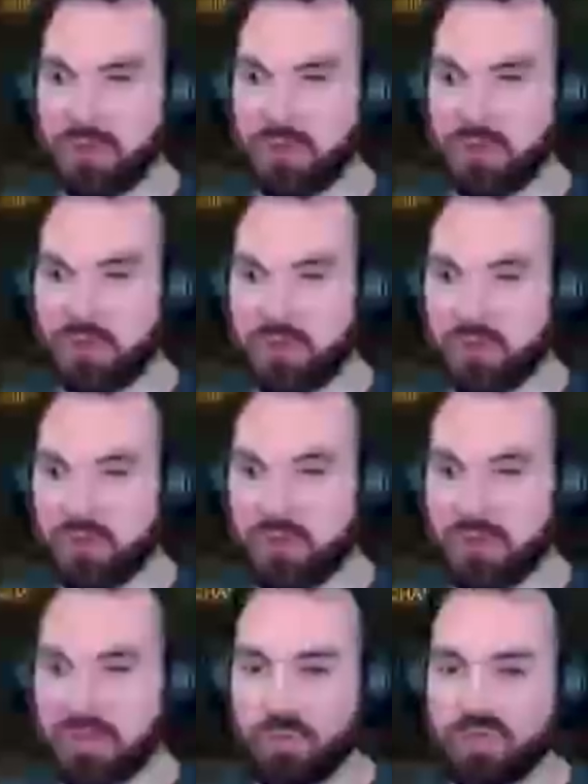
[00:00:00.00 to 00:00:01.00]
Come back.
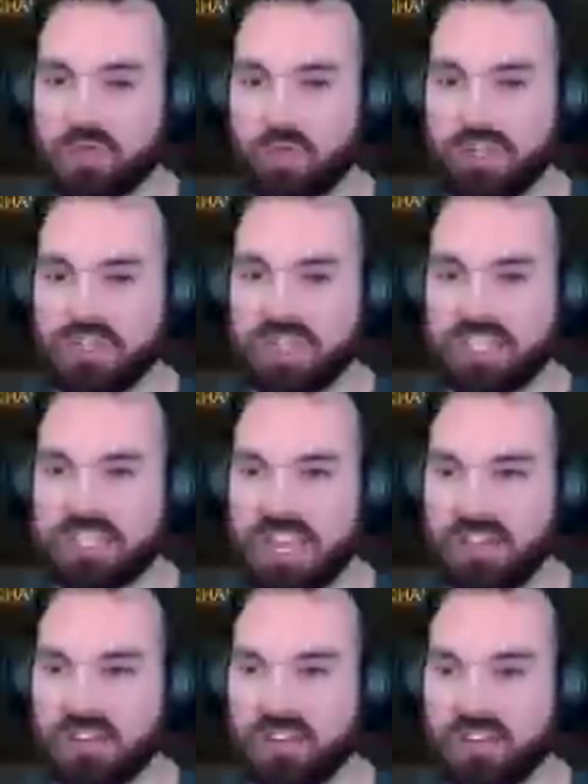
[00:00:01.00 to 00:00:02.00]
It was a rustic
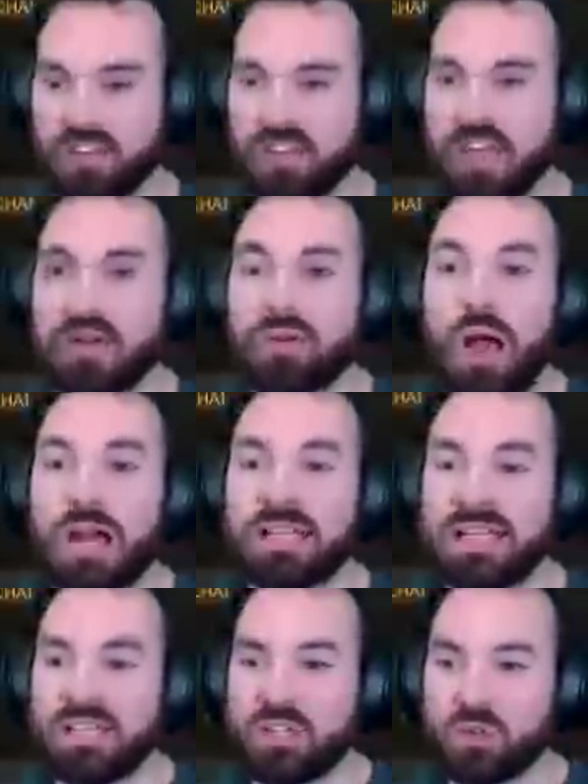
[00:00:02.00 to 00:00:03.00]
tater. It, I
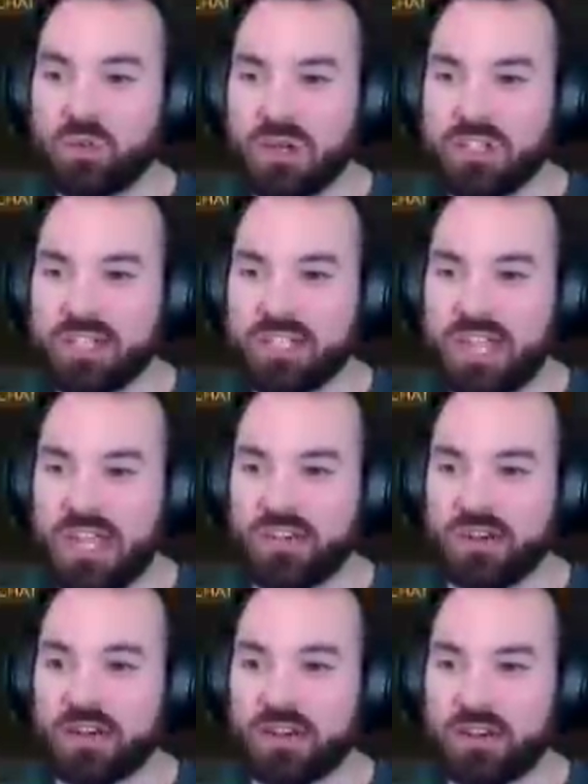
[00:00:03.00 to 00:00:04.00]
needed the rustic
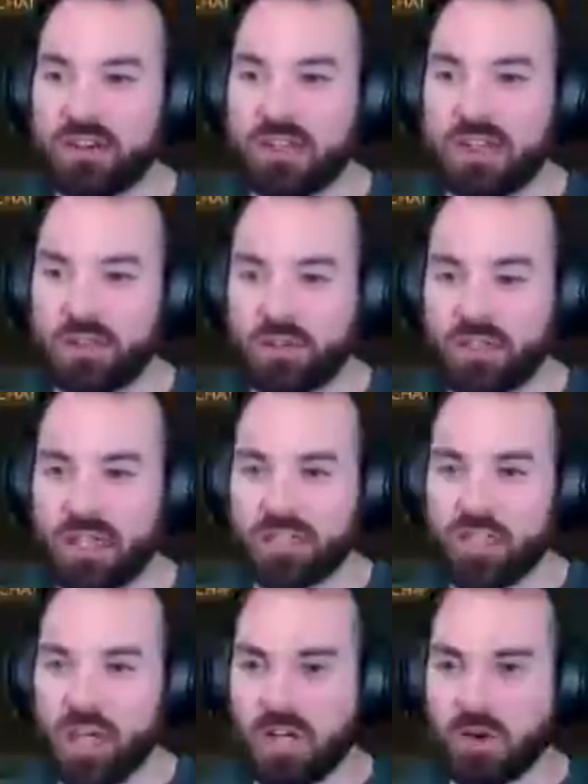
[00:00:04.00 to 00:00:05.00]
tater. It looked like a
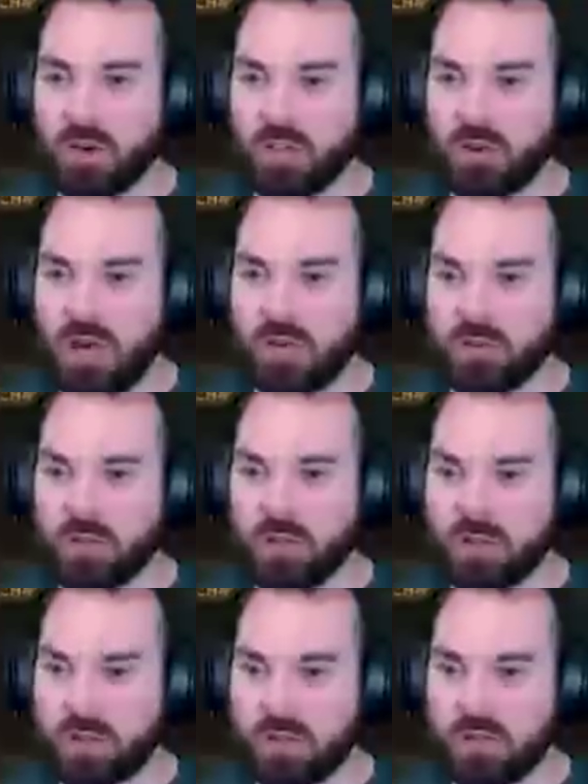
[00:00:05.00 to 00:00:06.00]
taco on the ground.
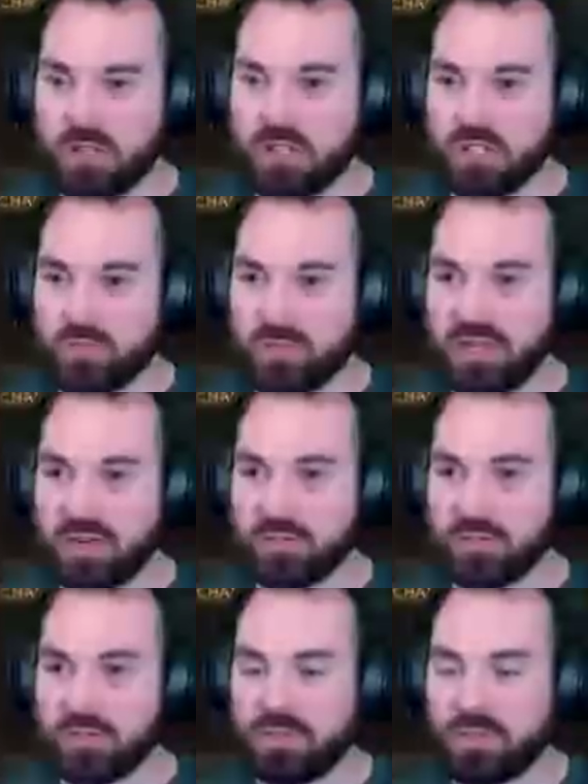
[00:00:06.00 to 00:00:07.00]
Spear.
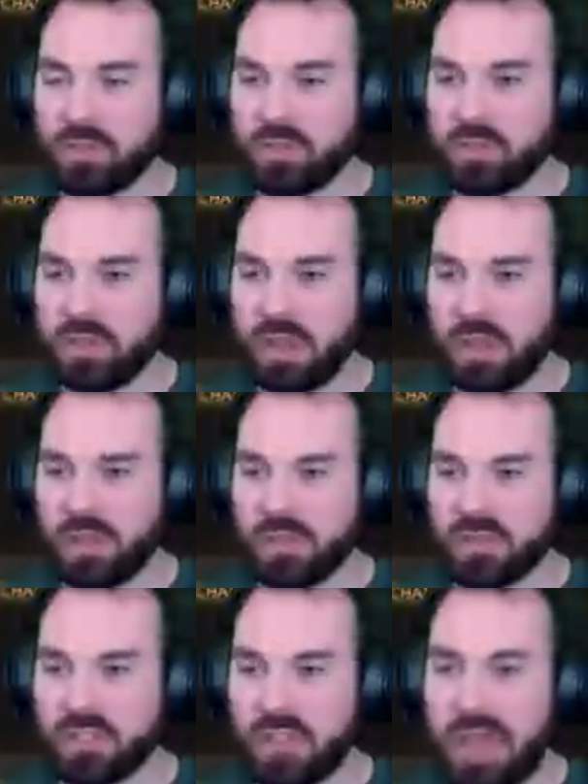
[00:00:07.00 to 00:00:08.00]
Okay,
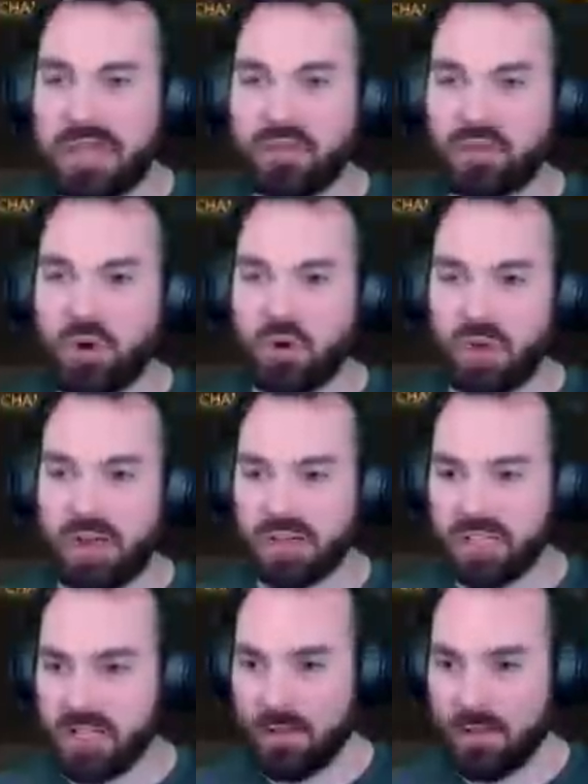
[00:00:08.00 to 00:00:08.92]
let's. How do you throw it? Right click.